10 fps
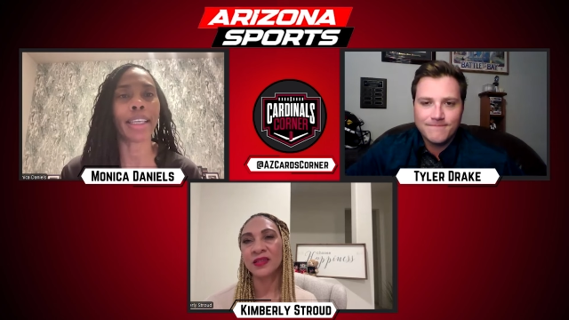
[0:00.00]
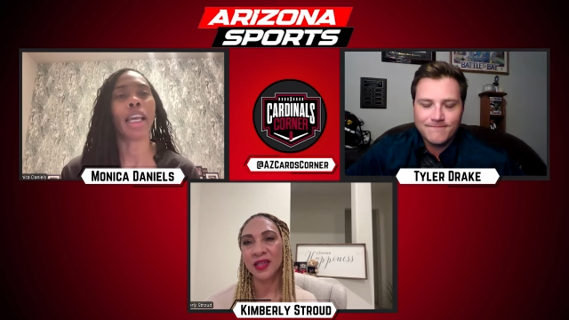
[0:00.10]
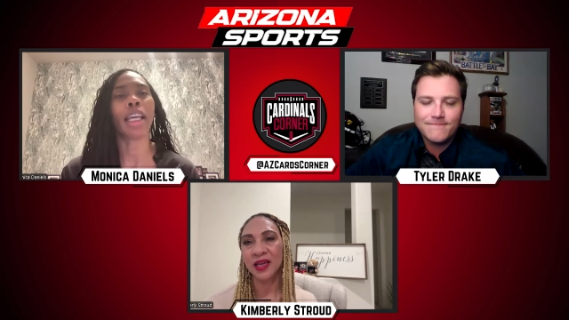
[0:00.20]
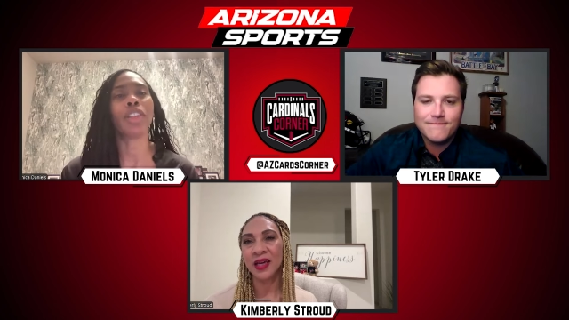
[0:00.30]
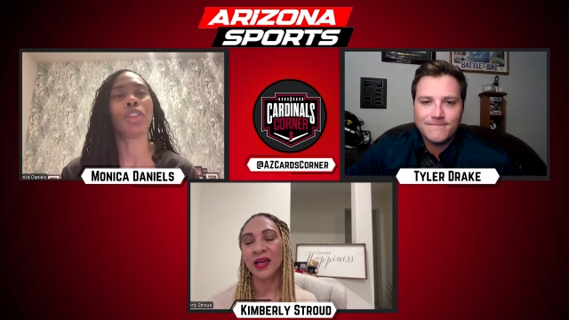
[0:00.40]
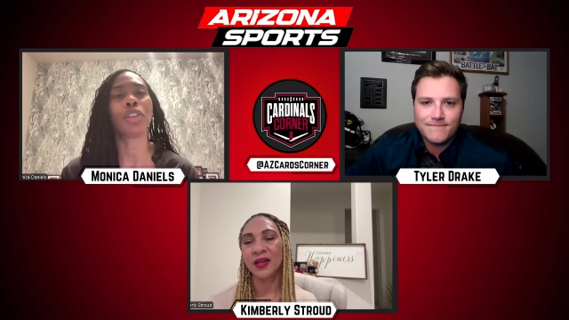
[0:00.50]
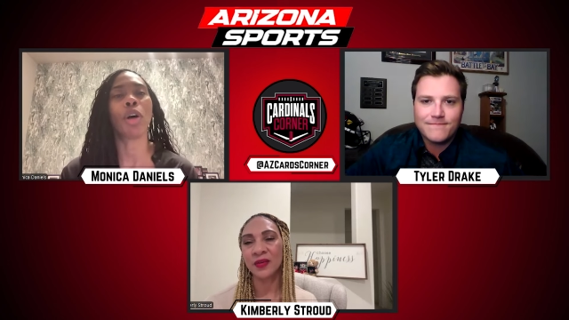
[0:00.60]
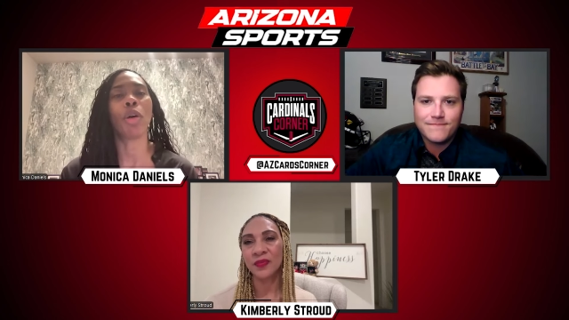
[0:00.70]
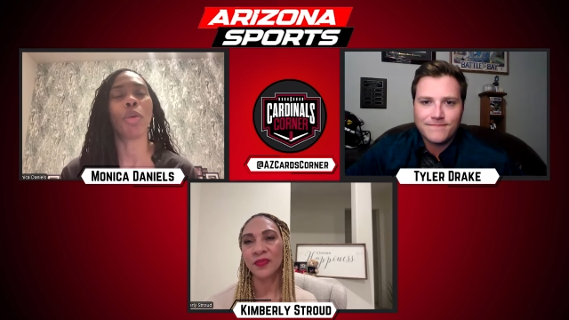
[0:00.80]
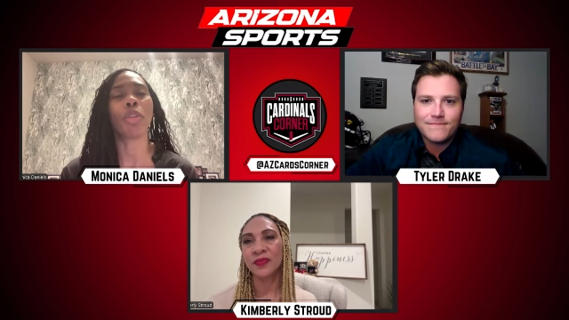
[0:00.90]
Speaker 1: Yeah. And
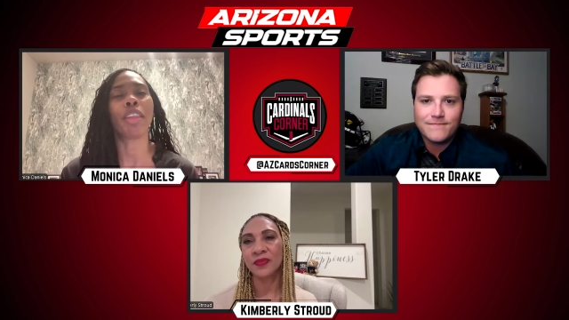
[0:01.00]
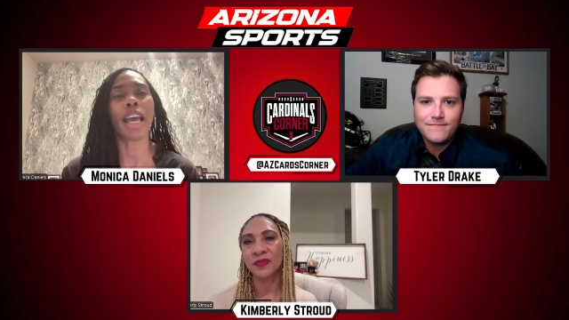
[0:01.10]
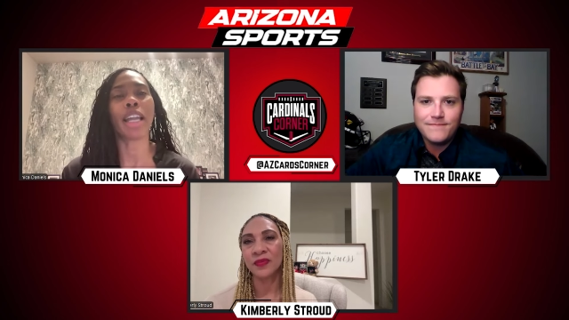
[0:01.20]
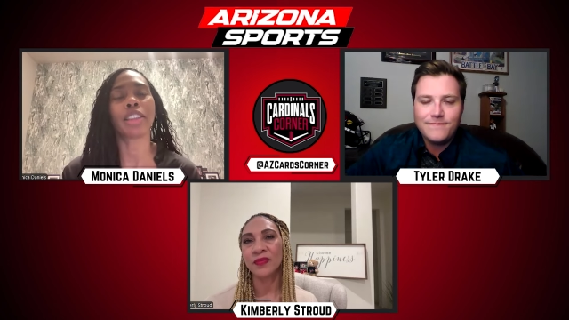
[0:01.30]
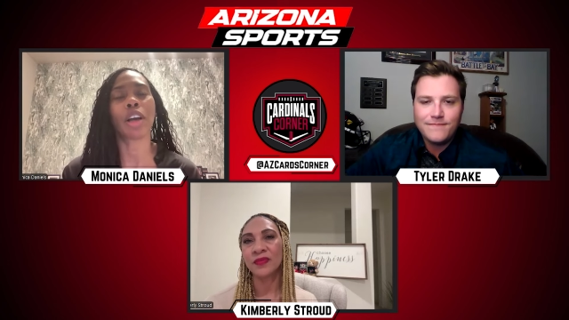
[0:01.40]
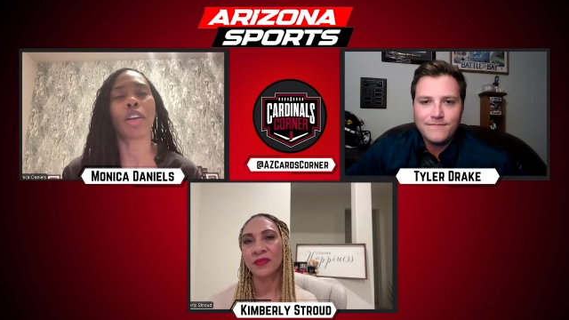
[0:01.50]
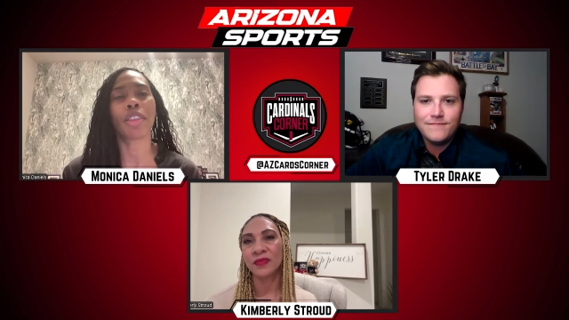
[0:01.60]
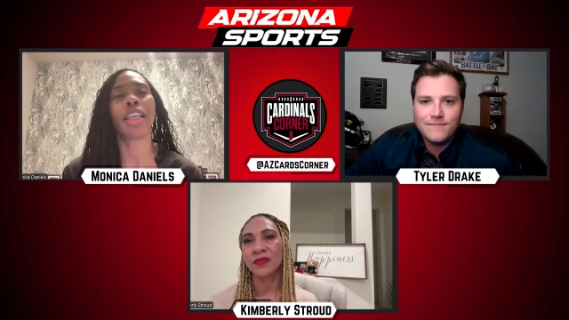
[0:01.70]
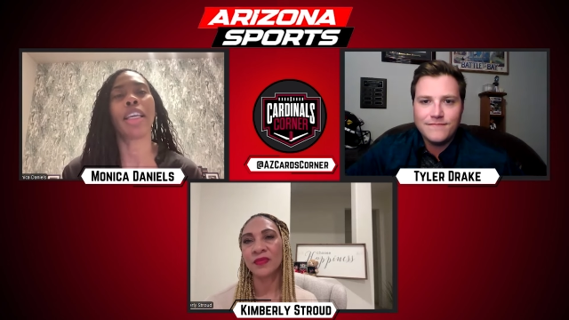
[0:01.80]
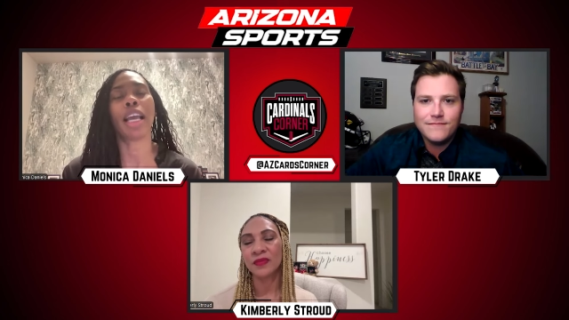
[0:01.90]
so that is
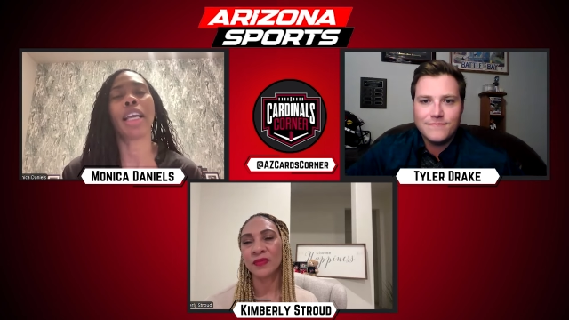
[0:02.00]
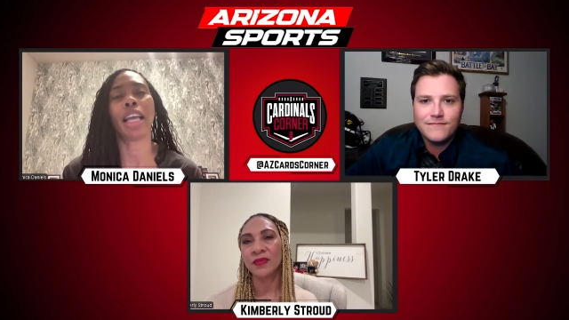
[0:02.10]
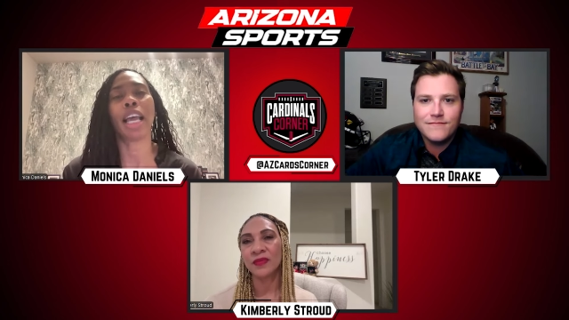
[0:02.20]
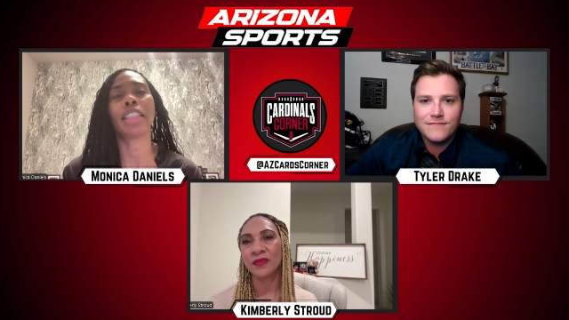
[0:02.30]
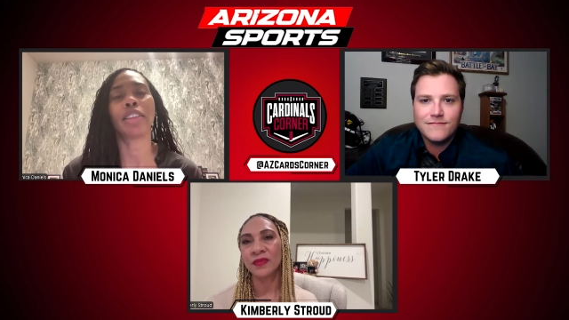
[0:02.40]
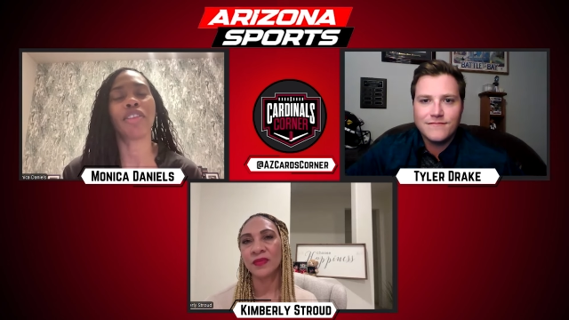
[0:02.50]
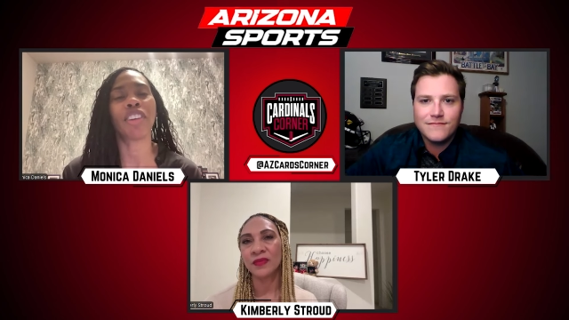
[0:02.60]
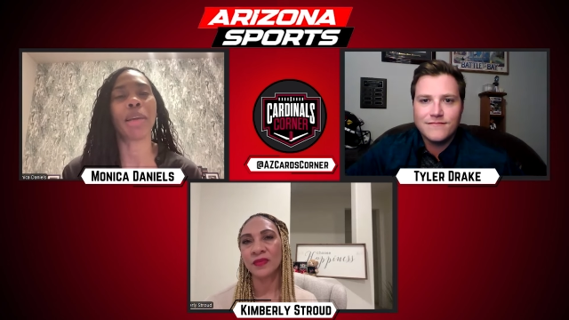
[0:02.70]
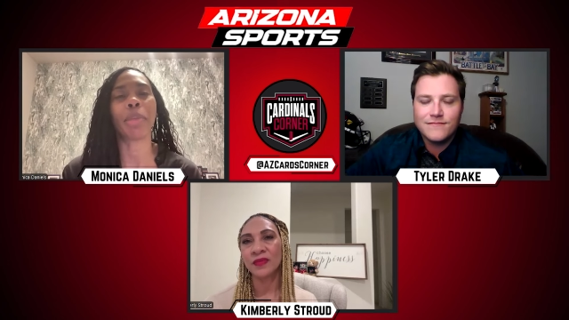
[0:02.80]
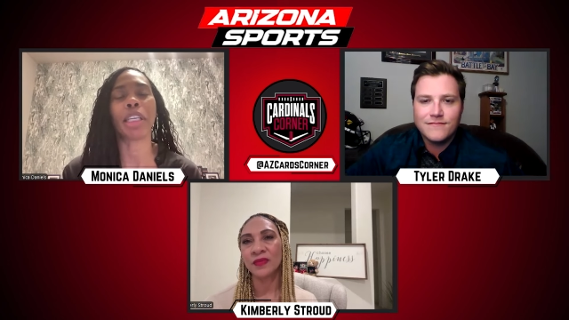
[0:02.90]
our thing as a
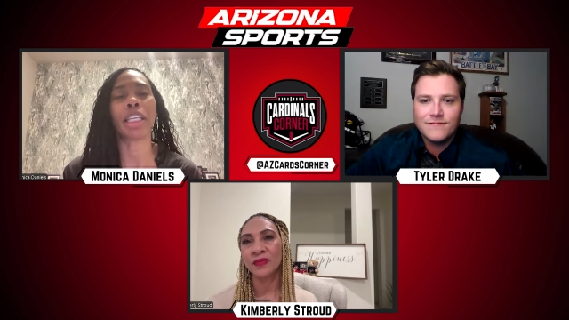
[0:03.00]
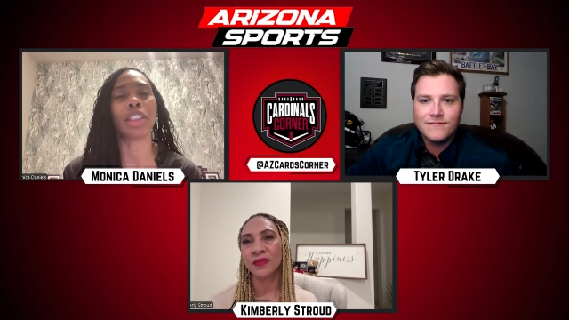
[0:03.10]
family.